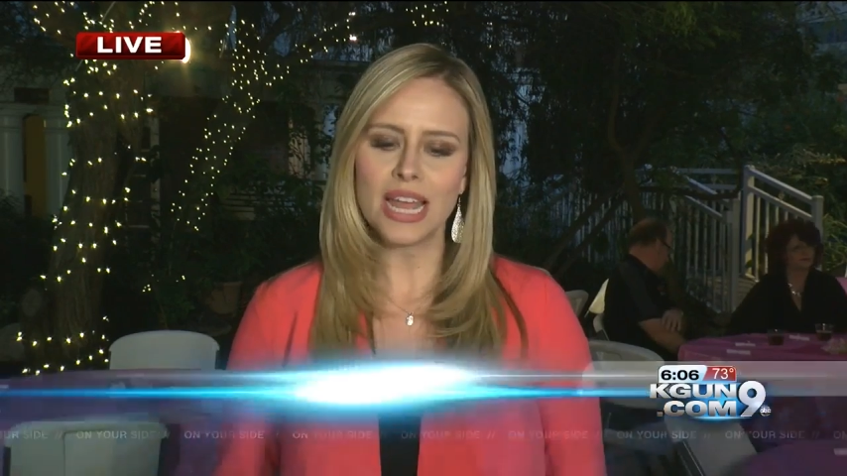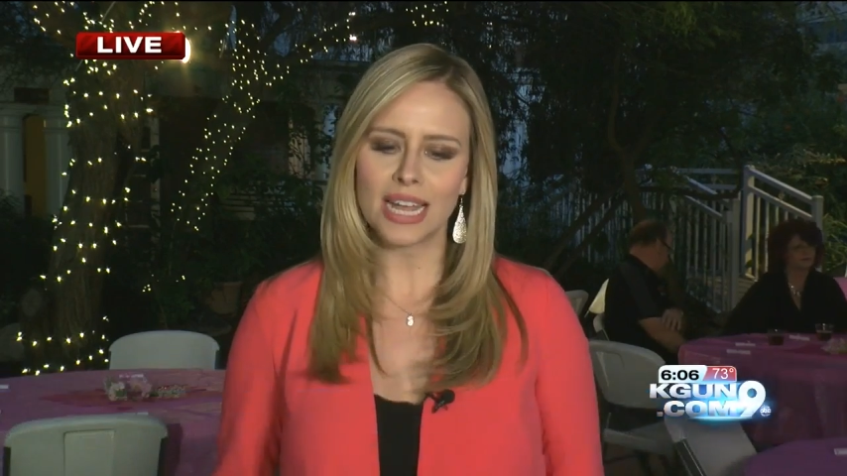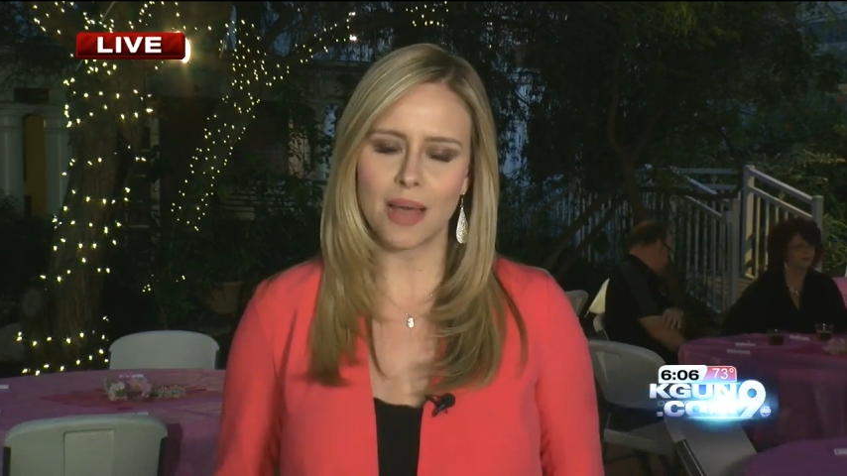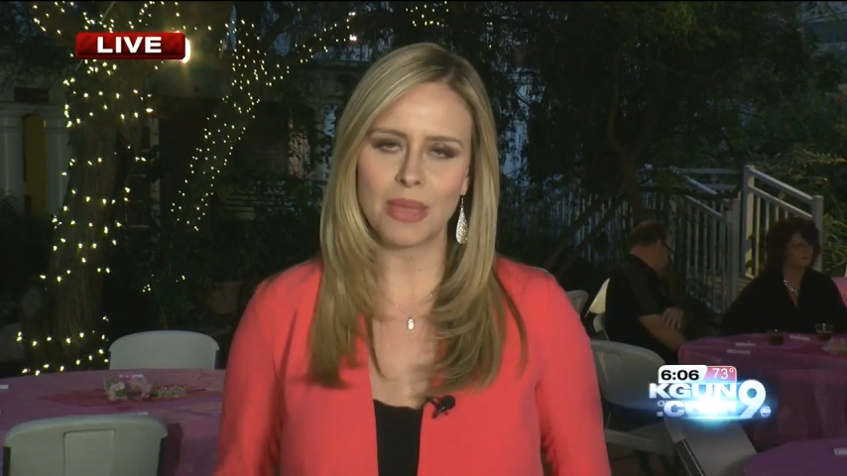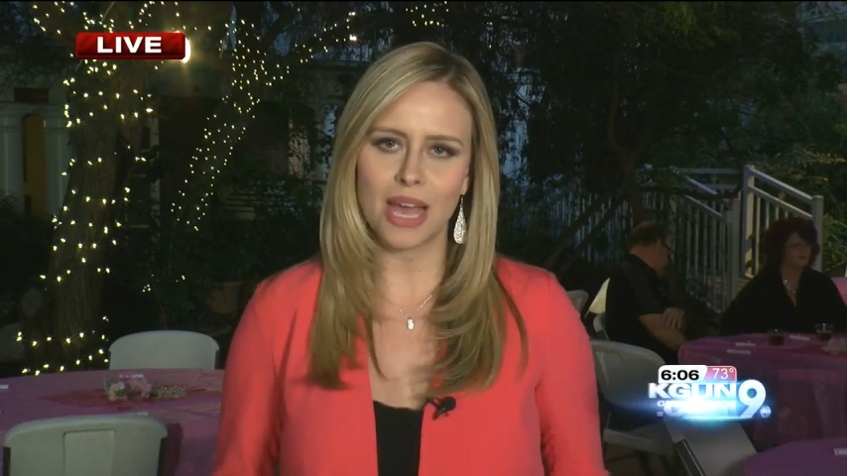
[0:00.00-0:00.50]

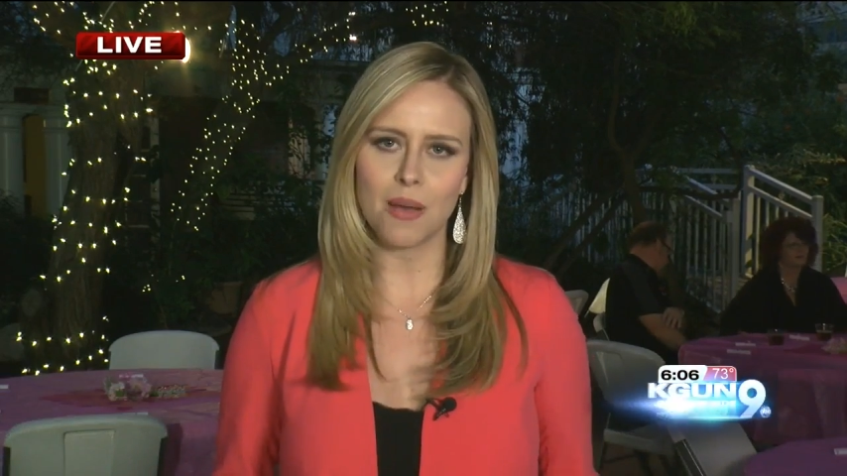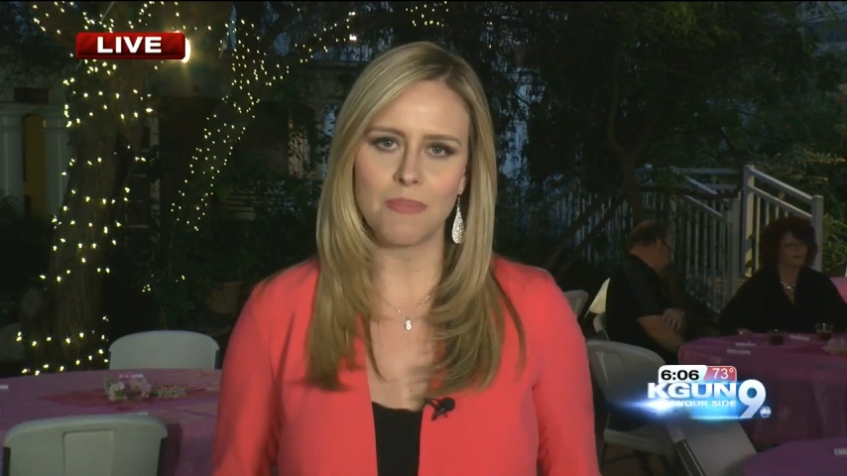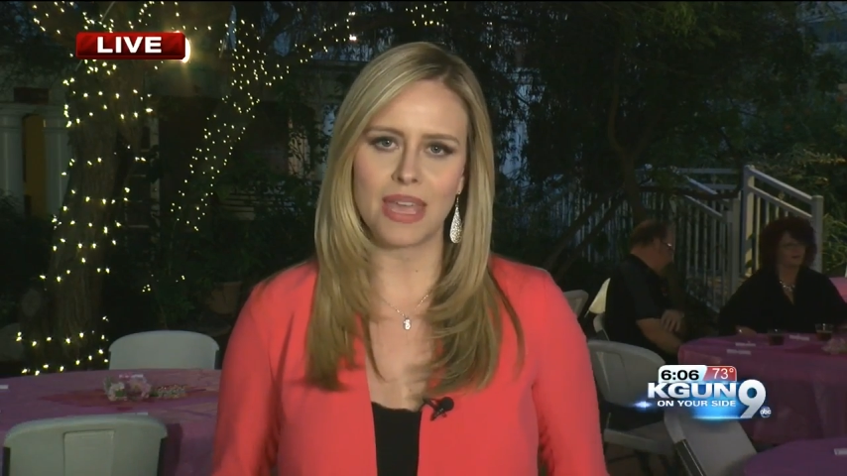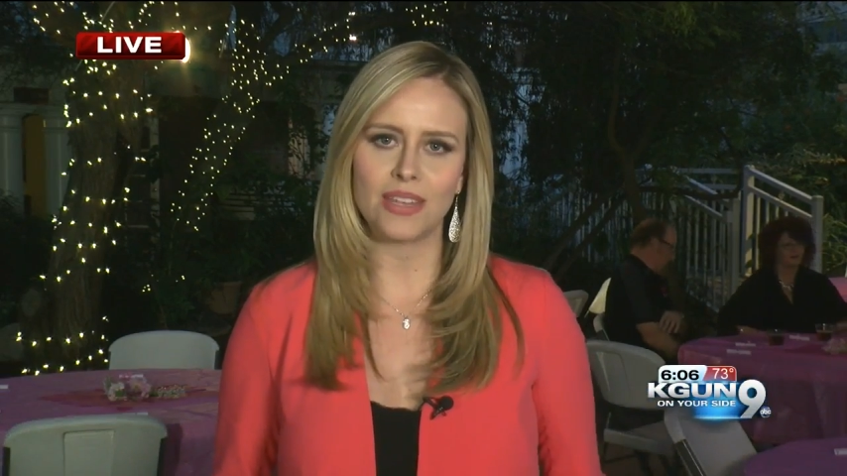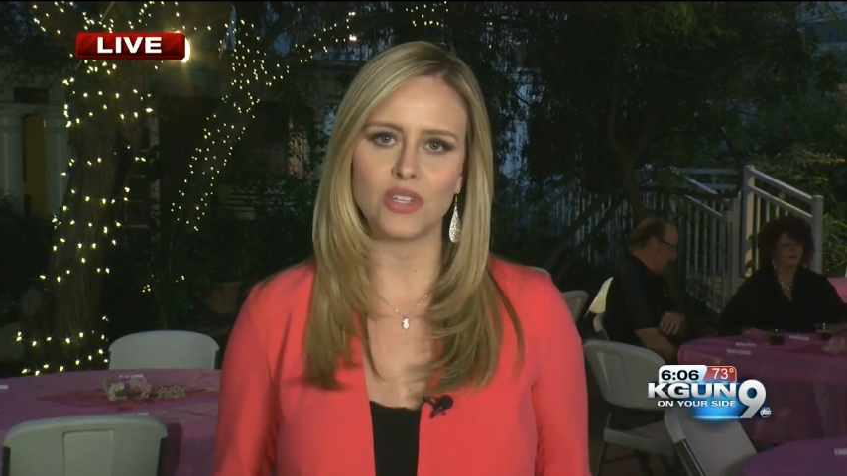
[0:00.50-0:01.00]
Coming up
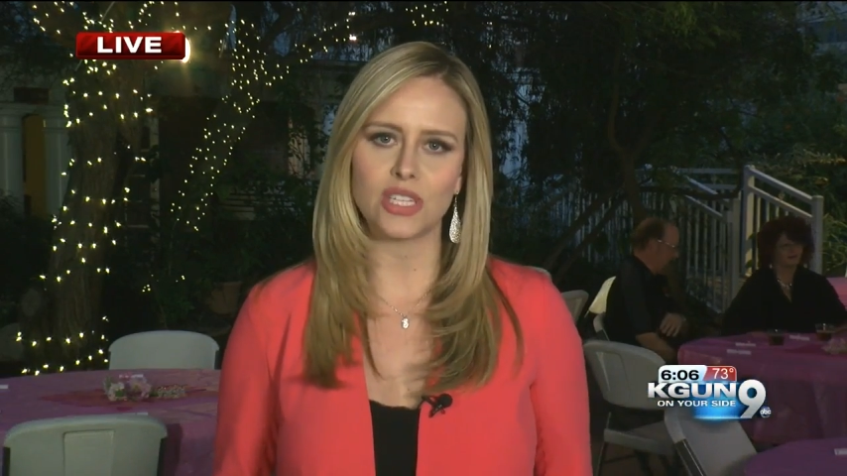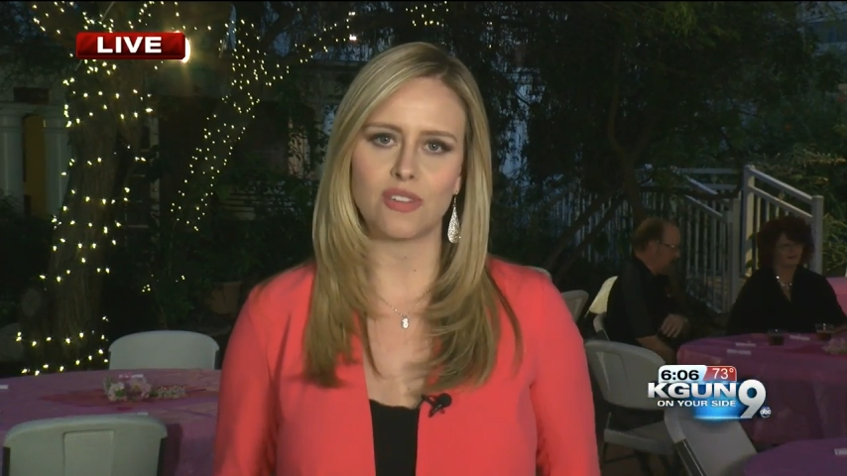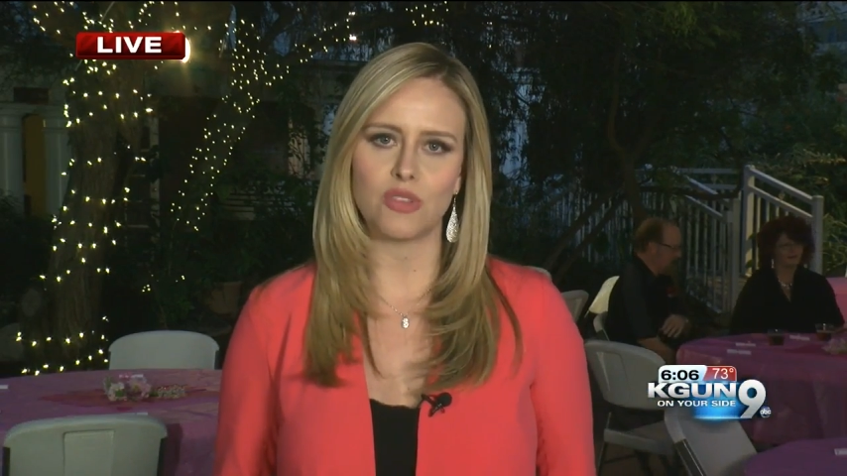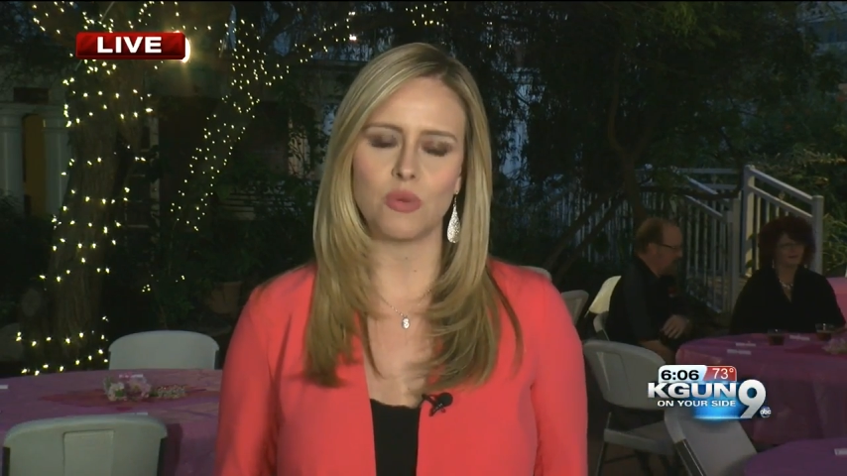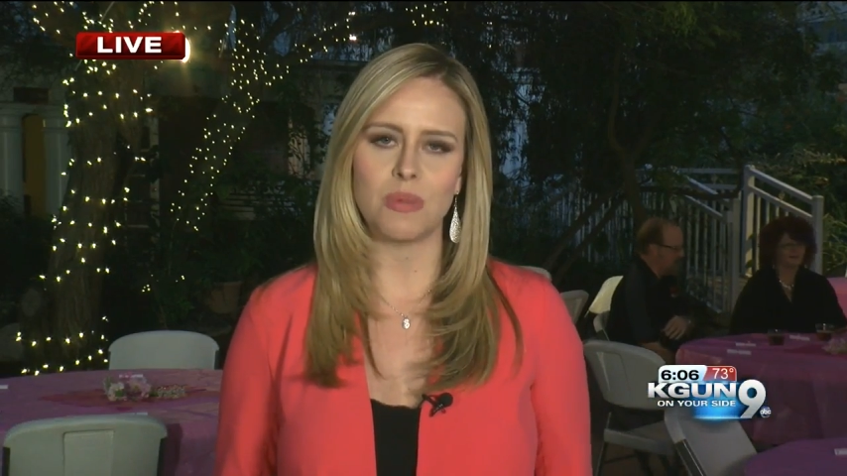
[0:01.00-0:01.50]
in just a
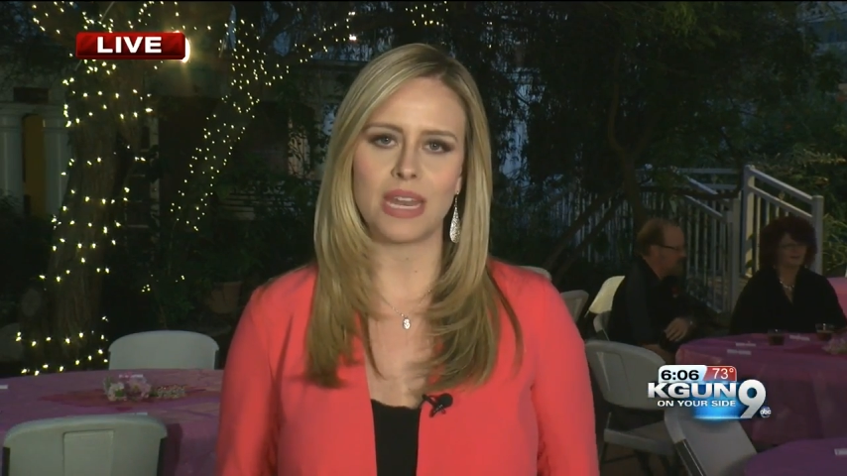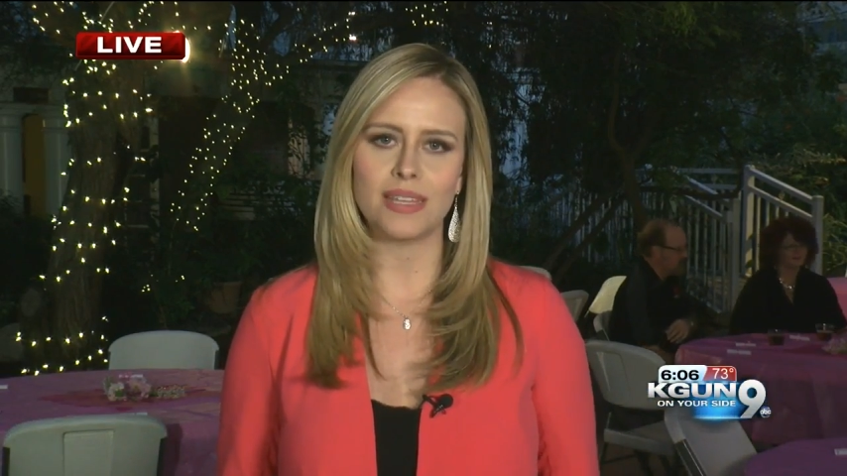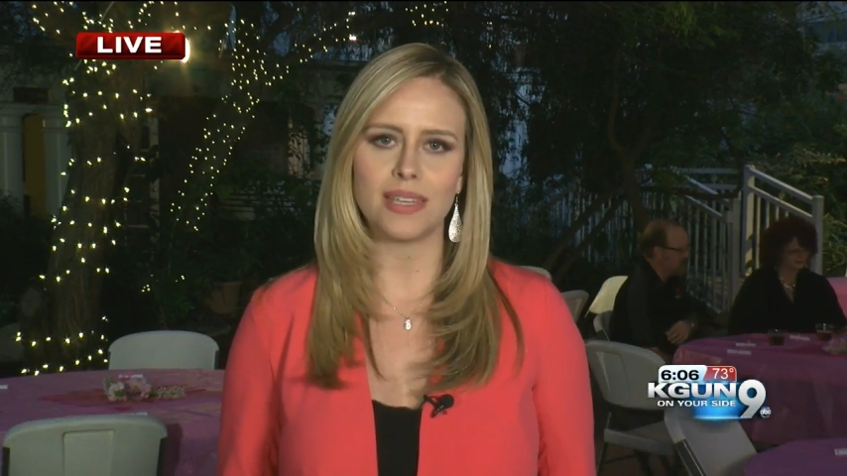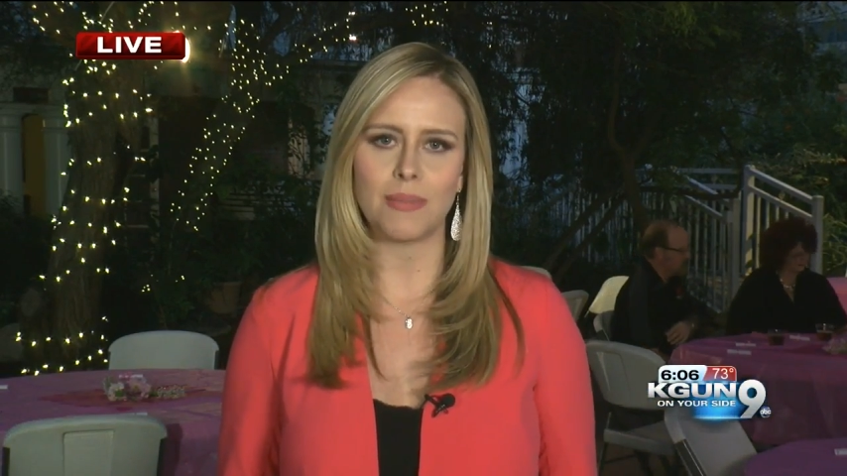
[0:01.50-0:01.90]
few minutes,